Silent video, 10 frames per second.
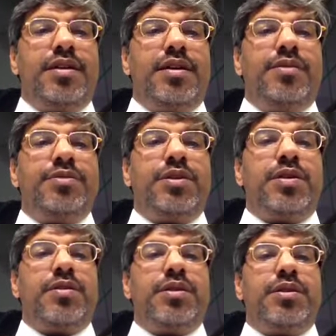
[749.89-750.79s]
how to
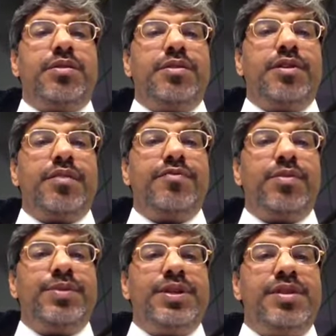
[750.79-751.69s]
record the
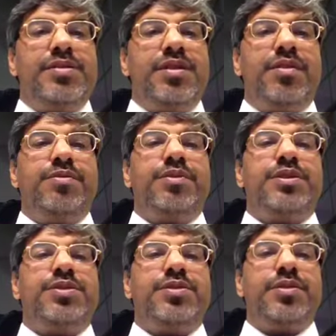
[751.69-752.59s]
non-conformities, how to
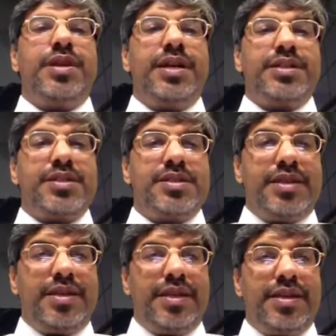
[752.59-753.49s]
ensure the actions
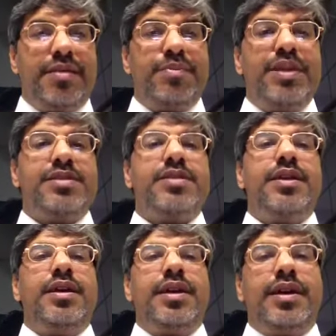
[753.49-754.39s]
are taking place,
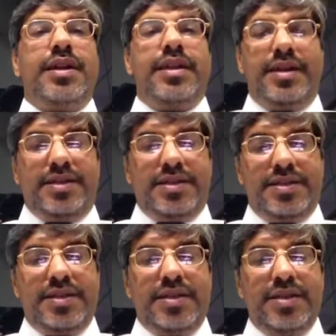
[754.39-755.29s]
and like that.